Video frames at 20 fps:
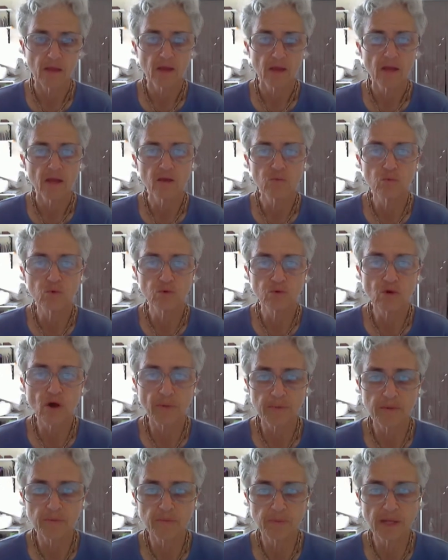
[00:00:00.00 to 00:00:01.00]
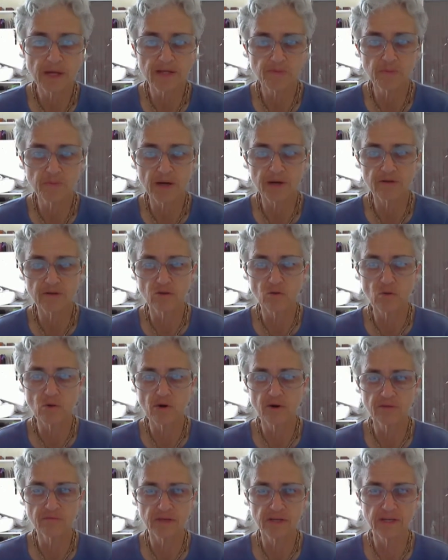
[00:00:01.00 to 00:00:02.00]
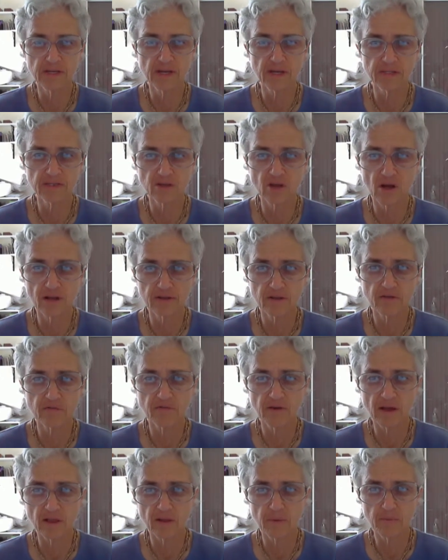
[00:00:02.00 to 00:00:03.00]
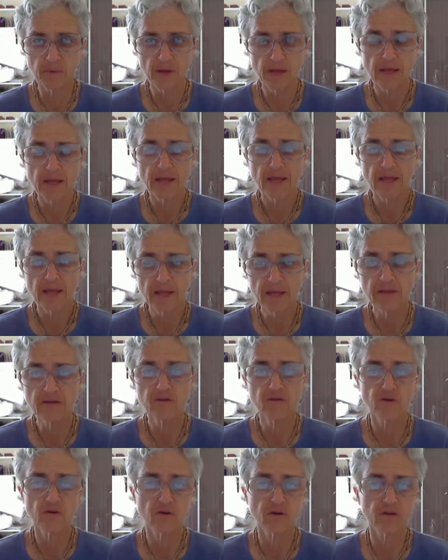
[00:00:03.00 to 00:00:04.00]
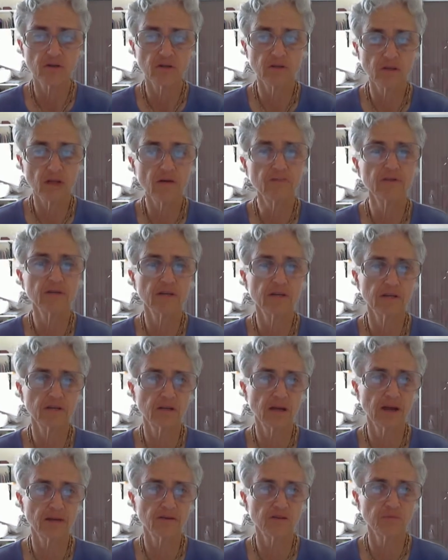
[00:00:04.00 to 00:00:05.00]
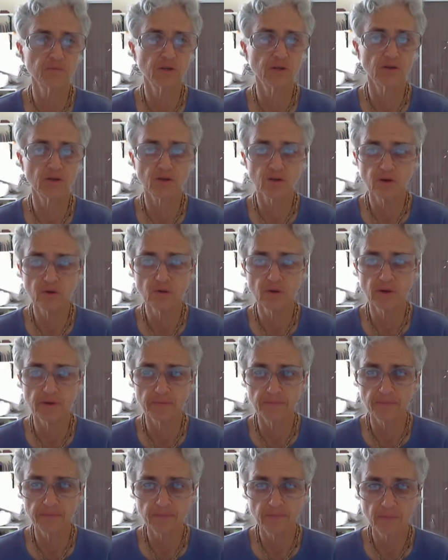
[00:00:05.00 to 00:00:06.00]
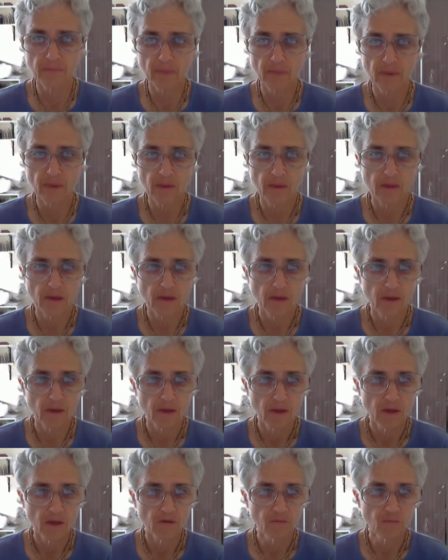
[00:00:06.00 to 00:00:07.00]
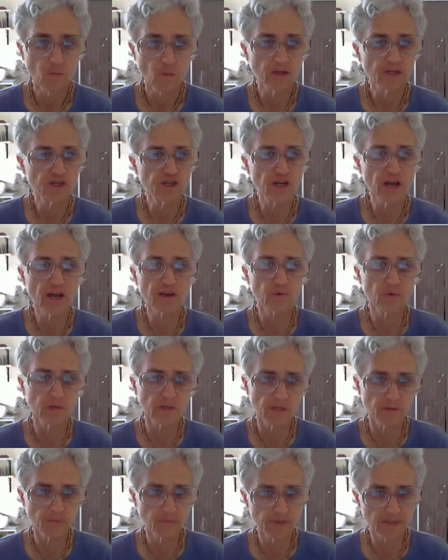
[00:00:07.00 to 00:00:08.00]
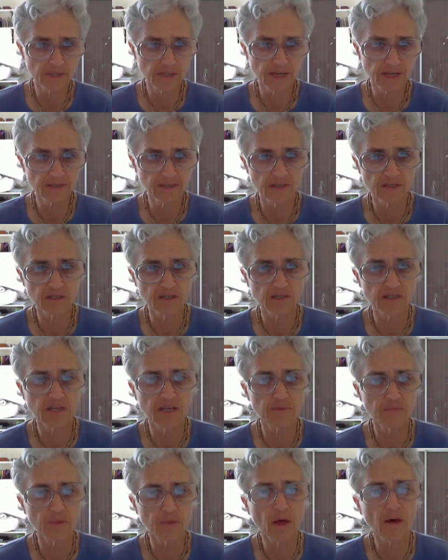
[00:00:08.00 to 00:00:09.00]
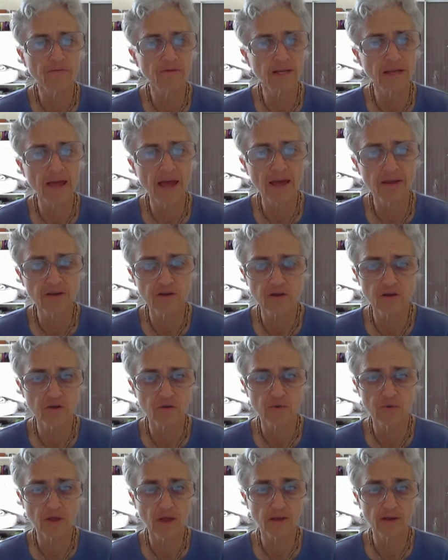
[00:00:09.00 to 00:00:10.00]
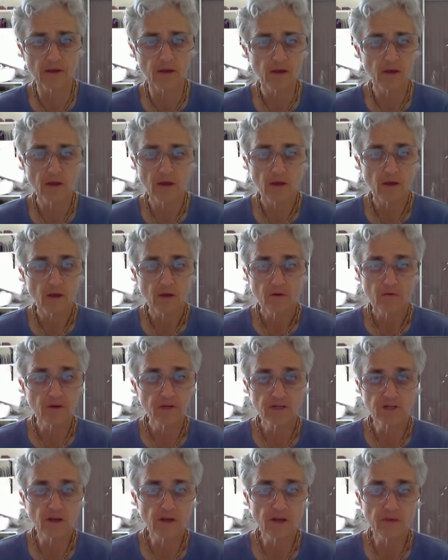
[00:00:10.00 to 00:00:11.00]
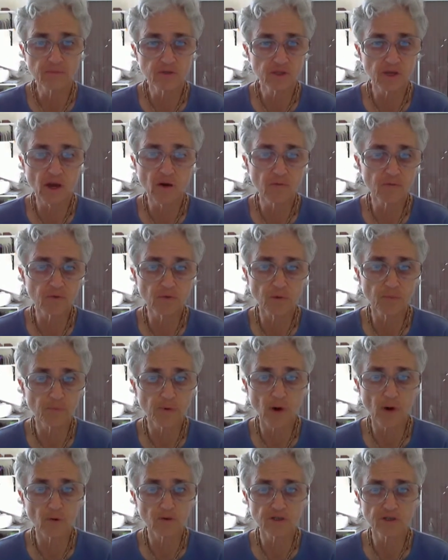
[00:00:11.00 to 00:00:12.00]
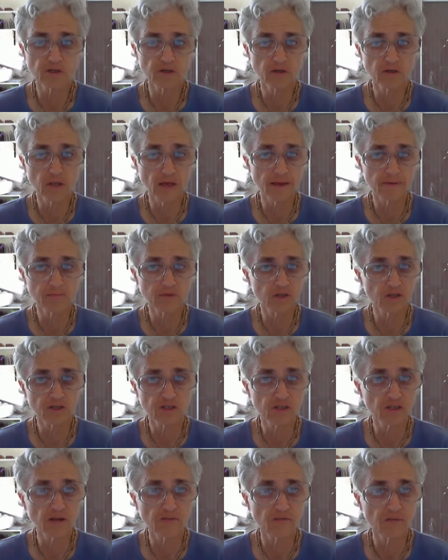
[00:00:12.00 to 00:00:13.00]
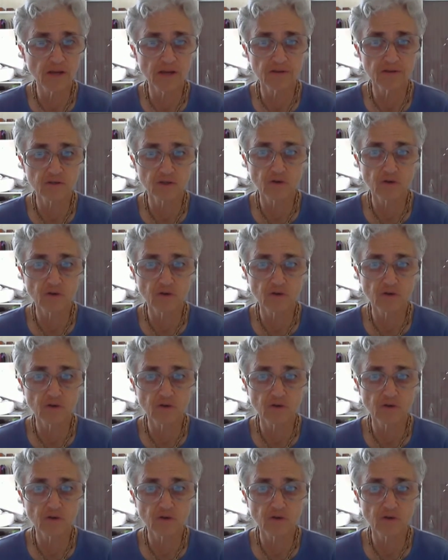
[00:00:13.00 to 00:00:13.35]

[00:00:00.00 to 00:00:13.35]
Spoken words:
he will not be blessed by the Lord if he does not develop internal loving attachment to him. If one generally possesses a deep loving attitude, then Krishna himself will approach and claim such an advanced